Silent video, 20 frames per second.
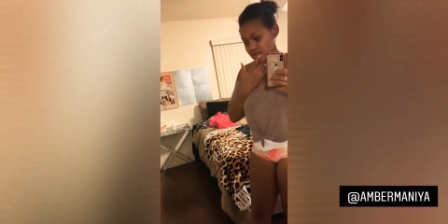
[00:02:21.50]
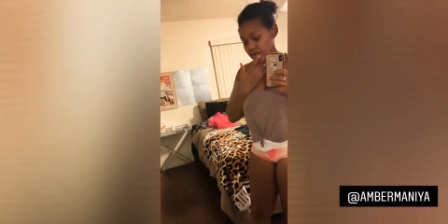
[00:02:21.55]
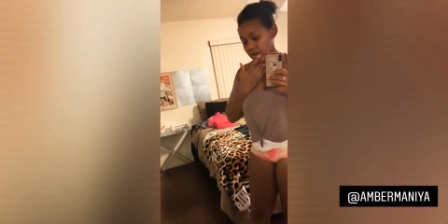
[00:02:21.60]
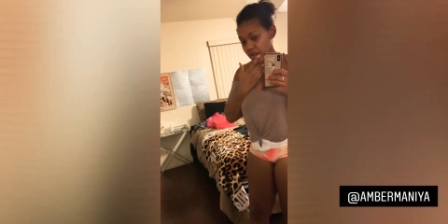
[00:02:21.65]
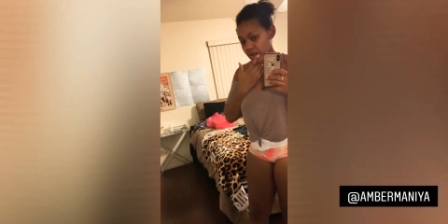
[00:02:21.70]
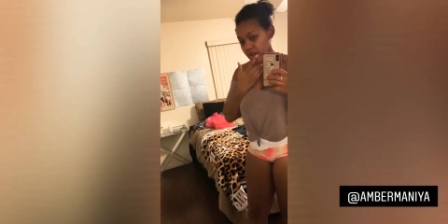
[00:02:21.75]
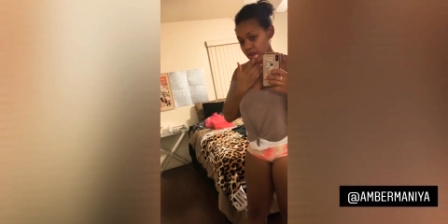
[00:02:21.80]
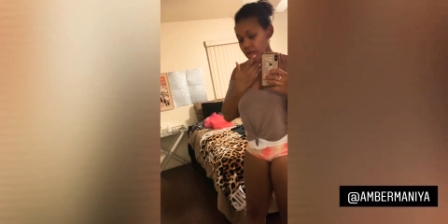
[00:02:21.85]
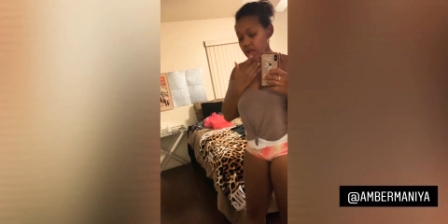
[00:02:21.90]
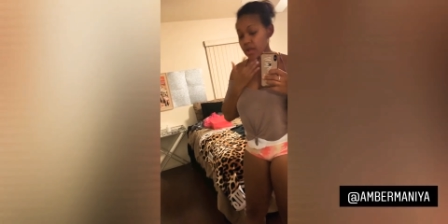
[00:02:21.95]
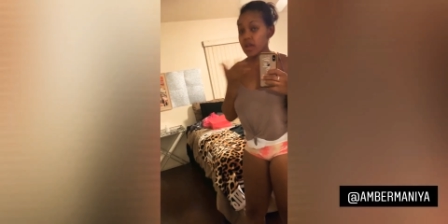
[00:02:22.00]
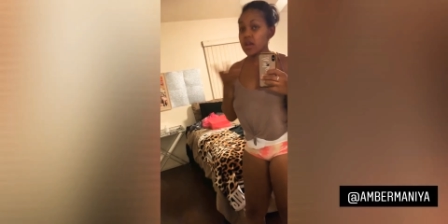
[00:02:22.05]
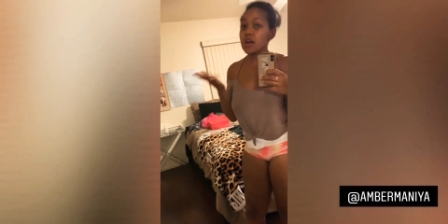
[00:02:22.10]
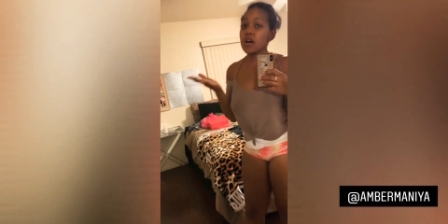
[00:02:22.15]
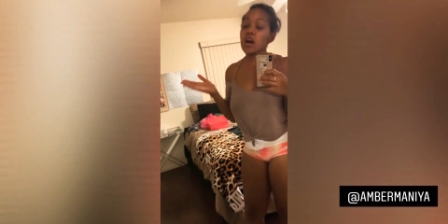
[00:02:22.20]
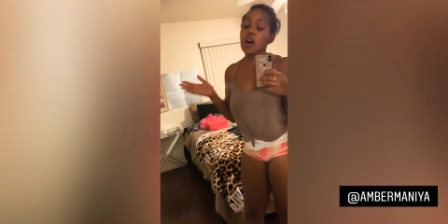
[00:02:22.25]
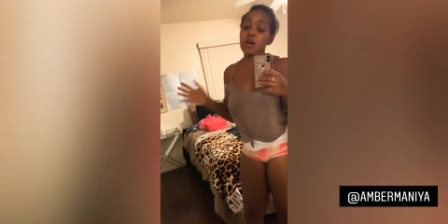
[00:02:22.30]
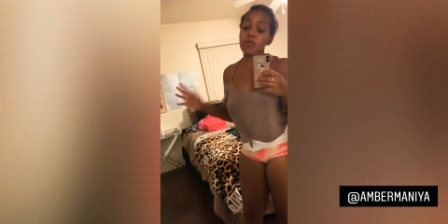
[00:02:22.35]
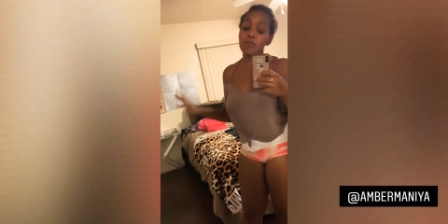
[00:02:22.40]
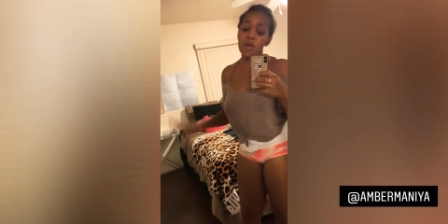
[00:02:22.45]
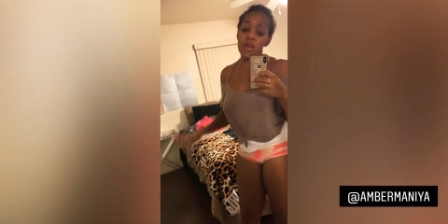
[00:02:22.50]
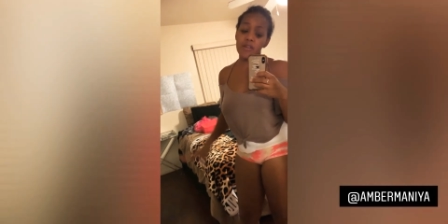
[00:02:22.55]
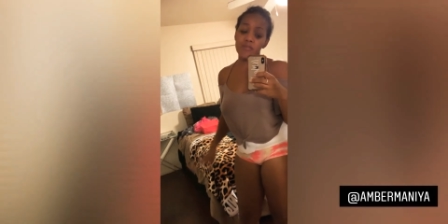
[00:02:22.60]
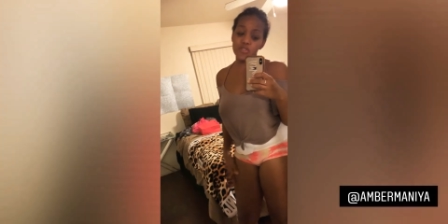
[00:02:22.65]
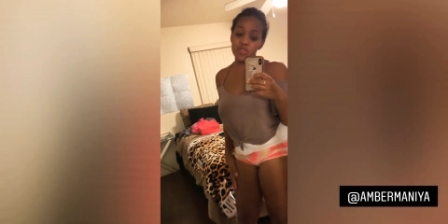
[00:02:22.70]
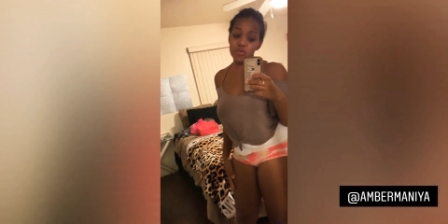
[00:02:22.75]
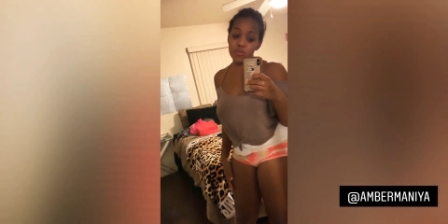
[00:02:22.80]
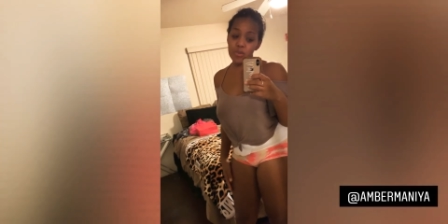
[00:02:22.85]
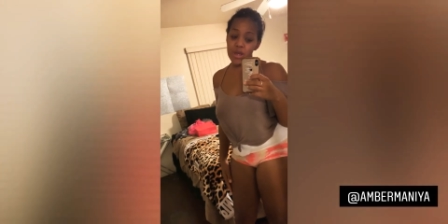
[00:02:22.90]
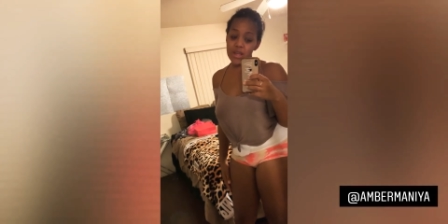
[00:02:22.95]
today. I'm gonna have
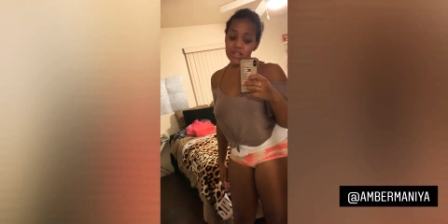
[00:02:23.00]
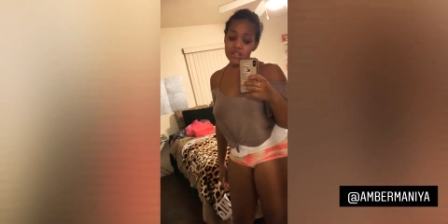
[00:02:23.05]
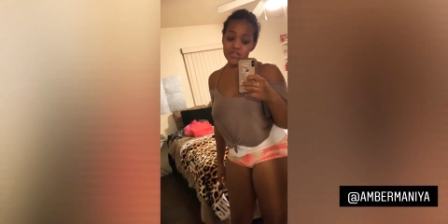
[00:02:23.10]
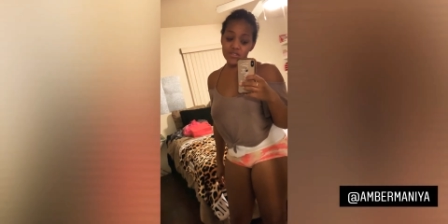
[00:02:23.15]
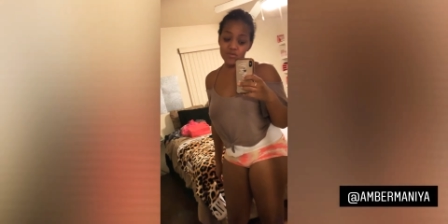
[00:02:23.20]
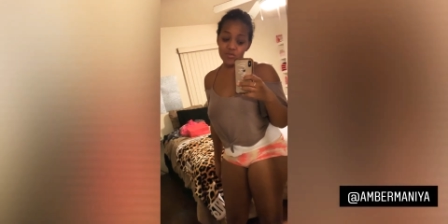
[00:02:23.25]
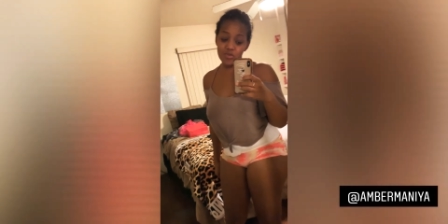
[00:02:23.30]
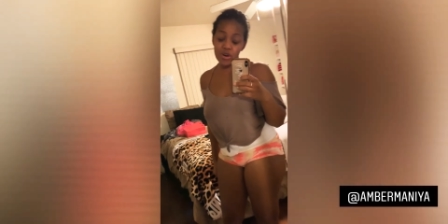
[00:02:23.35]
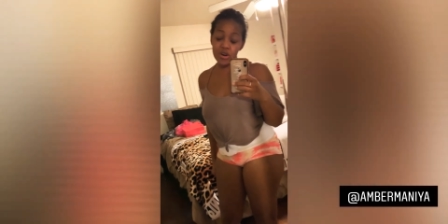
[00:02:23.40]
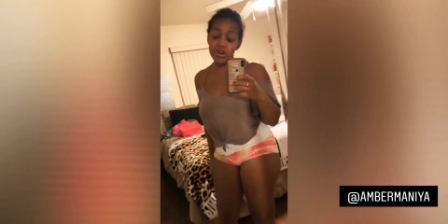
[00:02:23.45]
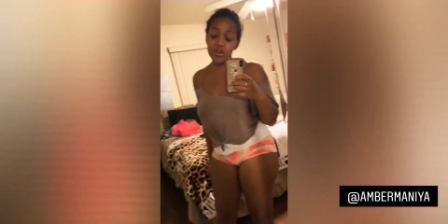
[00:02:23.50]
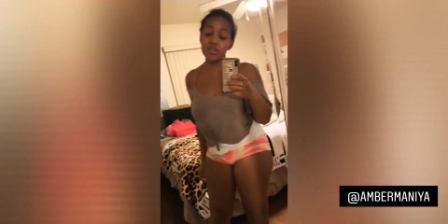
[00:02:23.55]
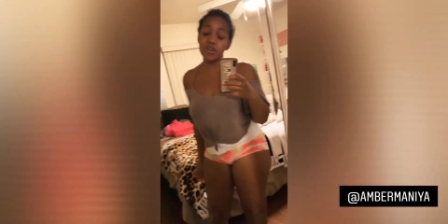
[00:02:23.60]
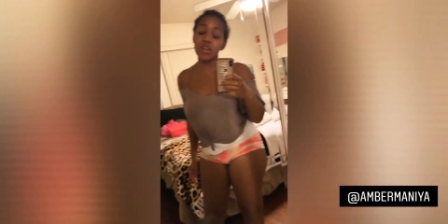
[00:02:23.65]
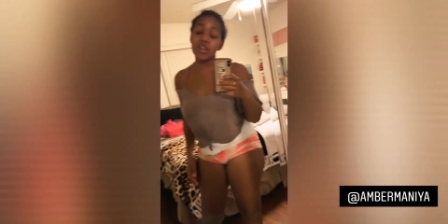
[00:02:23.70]
to go back tomorrow